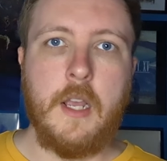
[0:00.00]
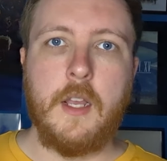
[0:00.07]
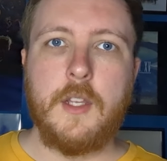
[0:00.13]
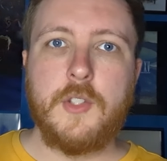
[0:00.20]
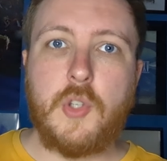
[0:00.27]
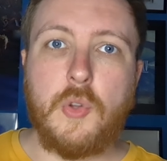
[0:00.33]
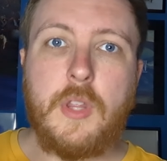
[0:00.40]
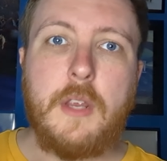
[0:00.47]

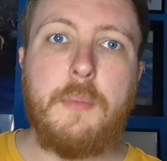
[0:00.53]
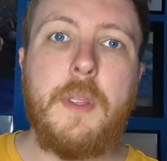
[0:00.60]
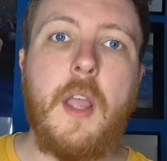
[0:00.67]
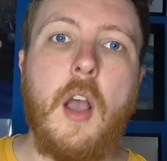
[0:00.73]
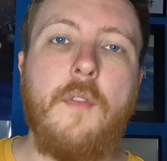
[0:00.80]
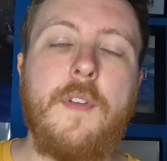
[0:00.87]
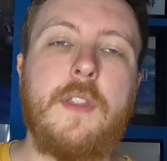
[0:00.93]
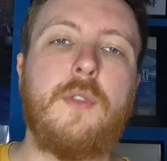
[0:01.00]
So there we
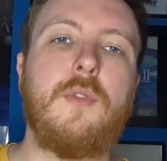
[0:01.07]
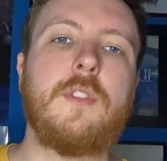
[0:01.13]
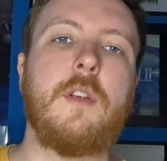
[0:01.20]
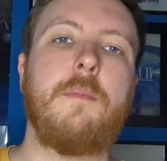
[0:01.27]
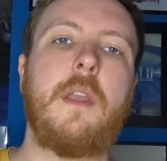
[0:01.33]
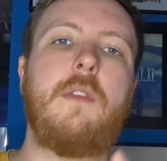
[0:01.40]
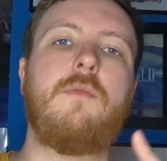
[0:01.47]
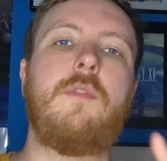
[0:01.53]
have it. Those are
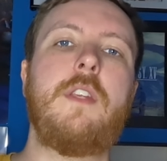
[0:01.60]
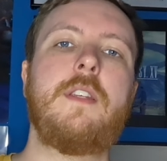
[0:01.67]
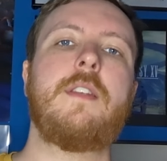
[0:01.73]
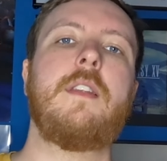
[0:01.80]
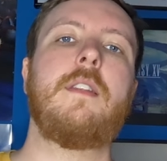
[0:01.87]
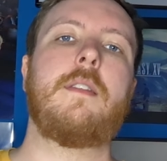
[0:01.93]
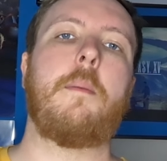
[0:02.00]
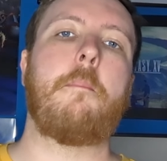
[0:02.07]
my
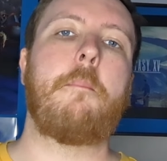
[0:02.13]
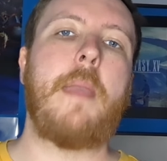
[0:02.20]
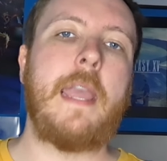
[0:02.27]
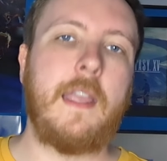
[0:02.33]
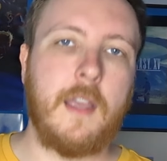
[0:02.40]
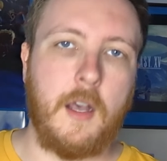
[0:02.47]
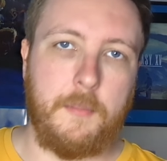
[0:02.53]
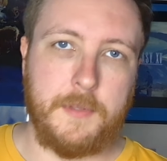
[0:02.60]
recent
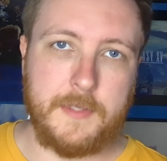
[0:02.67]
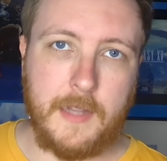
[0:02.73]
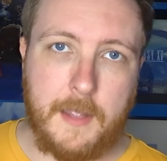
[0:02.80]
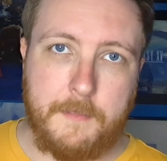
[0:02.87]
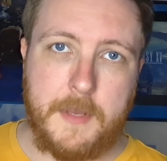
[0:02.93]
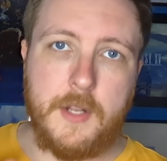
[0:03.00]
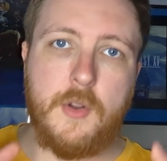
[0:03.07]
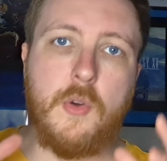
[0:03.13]
pickups.
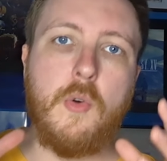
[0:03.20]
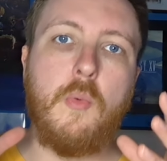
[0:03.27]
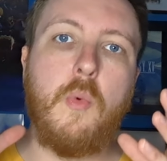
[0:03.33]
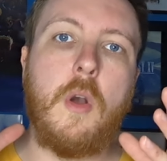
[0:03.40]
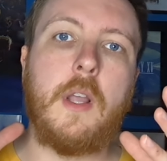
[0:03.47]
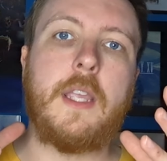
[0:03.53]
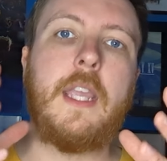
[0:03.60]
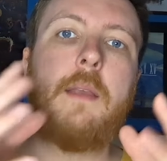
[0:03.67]
Let me know
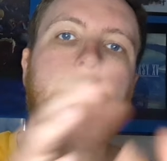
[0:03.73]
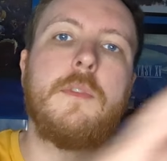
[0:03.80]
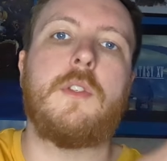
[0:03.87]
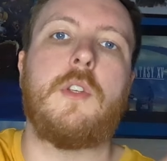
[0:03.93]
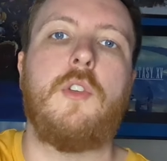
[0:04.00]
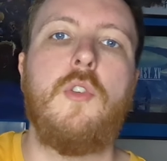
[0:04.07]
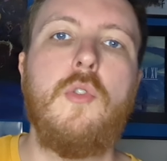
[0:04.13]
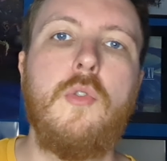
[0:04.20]
what games
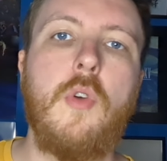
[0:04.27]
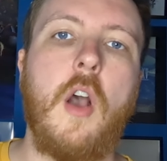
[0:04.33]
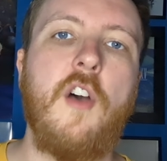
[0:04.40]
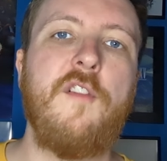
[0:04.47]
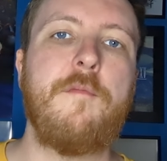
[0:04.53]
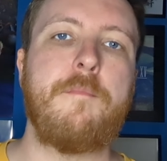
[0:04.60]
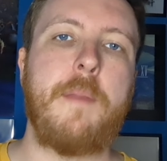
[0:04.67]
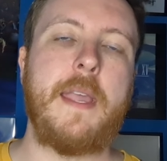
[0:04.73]
you
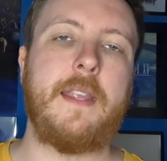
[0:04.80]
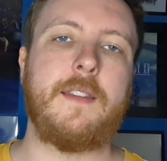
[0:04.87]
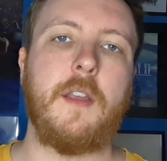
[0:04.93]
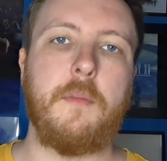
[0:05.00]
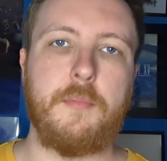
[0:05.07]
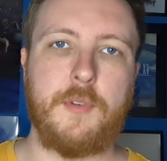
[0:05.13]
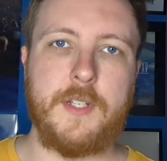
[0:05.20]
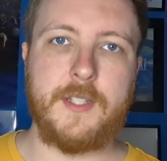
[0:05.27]
have picked
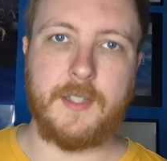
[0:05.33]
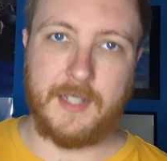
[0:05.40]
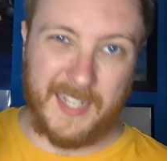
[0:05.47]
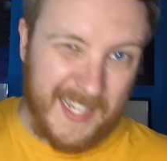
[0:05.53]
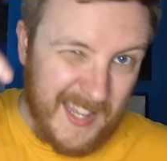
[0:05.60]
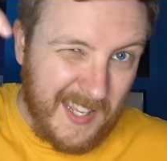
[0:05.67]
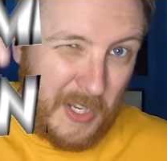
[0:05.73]
up recently in the